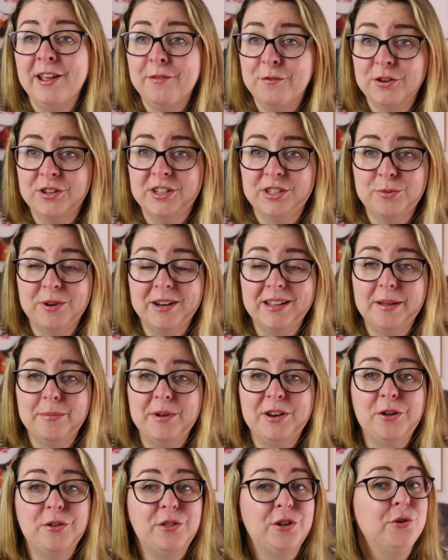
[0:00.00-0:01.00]
If you just want to let
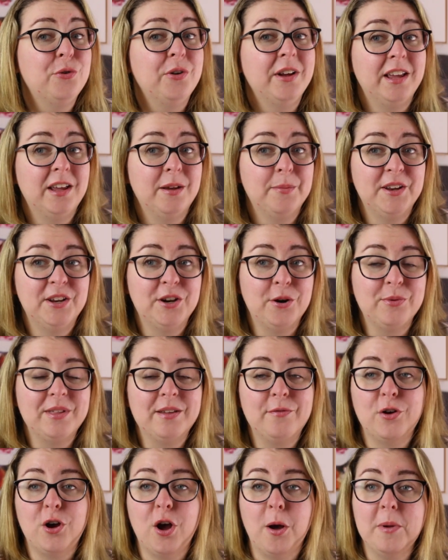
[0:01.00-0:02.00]
me know that you're here, but you don't
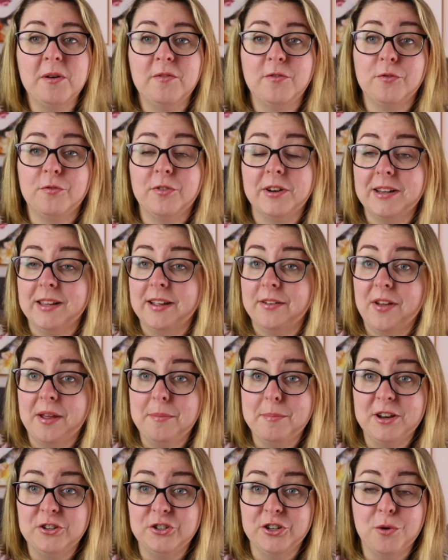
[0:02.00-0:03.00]
leave a comment, feel free to leave a
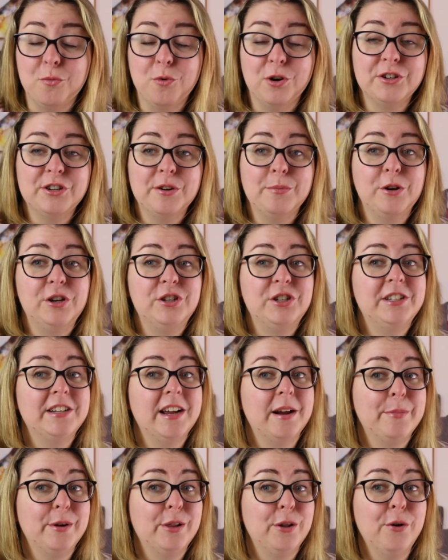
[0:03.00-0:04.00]
magic wand emoji
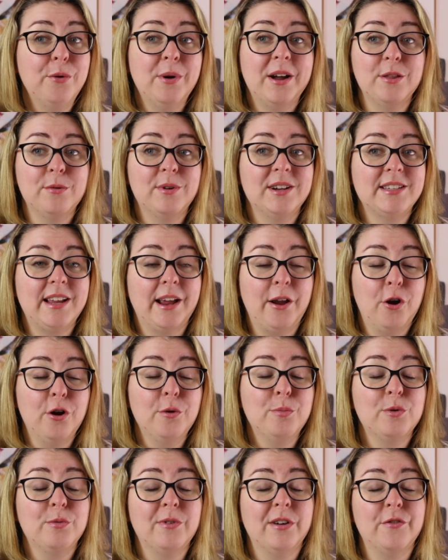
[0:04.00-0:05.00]
down below. Otherwise, I
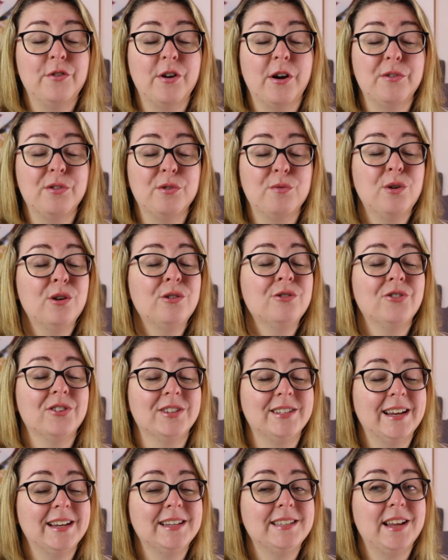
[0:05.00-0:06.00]
hope that wherever you are in the world, you're
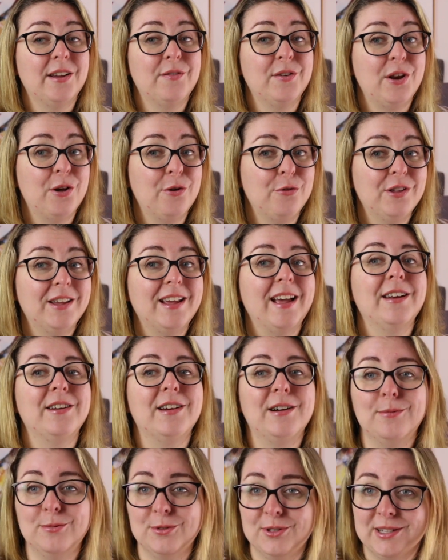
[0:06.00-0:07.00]
staying safe and healthy and
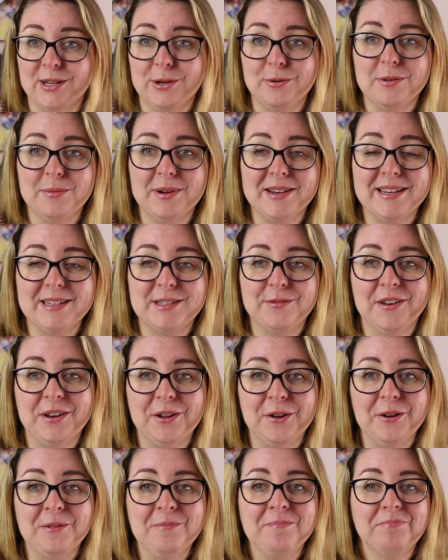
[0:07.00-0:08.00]
I will see you in my next
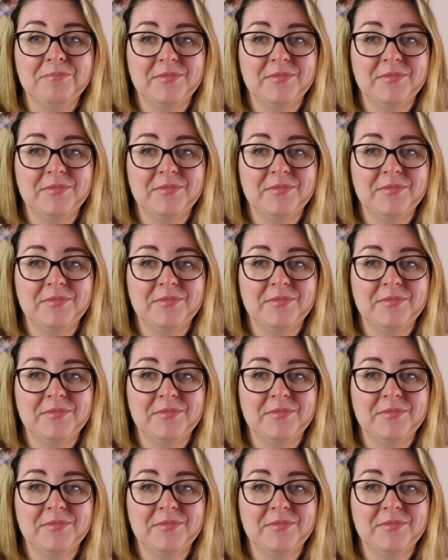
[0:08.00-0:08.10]
video.